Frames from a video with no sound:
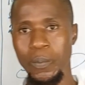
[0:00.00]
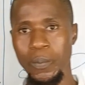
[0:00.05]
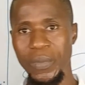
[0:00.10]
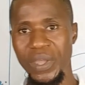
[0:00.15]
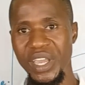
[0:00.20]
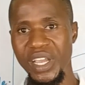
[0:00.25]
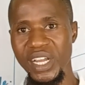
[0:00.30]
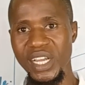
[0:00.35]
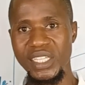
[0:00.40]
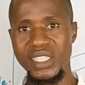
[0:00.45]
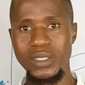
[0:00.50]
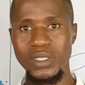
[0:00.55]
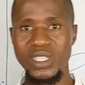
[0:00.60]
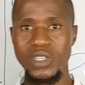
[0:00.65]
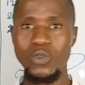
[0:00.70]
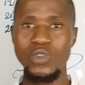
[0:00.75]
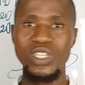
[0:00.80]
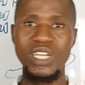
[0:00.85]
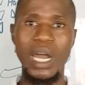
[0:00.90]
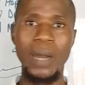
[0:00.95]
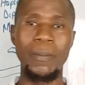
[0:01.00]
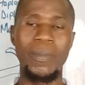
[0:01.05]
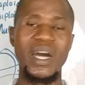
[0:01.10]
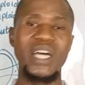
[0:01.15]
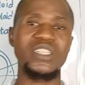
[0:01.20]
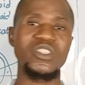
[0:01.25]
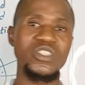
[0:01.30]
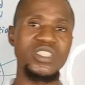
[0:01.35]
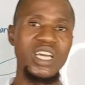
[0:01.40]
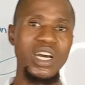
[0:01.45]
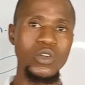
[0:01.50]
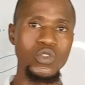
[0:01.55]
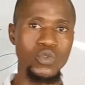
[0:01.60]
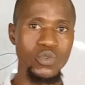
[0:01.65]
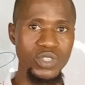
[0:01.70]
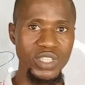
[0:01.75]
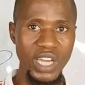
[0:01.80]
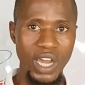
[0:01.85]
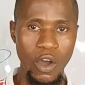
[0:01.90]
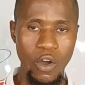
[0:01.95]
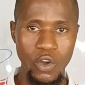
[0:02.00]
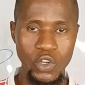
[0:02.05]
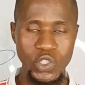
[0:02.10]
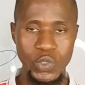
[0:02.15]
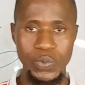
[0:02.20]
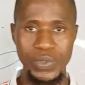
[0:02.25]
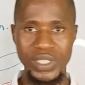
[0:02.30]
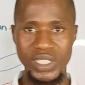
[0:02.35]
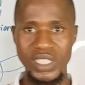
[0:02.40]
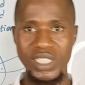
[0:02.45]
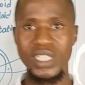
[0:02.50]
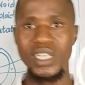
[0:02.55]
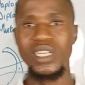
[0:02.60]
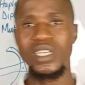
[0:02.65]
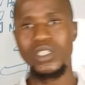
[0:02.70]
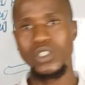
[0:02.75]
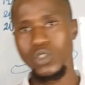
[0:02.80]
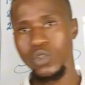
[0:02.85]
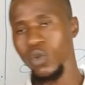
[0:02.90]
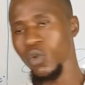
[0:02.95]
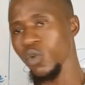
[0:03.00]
parents, which are passed down to their offsprings. So